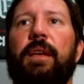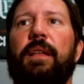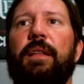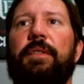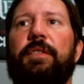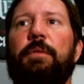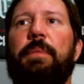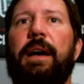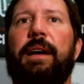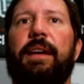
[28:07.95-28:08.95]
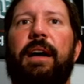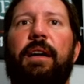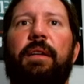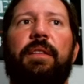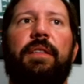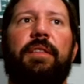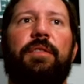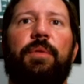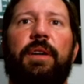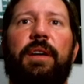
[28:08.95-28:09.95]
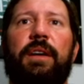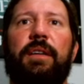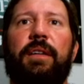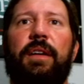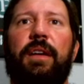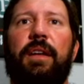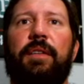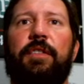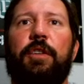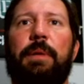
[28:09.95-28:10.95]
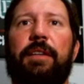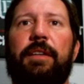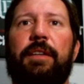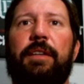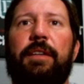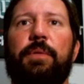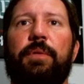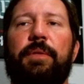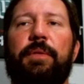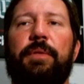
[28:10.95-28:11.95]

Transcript: let's go back out this way, and let's go back to pools.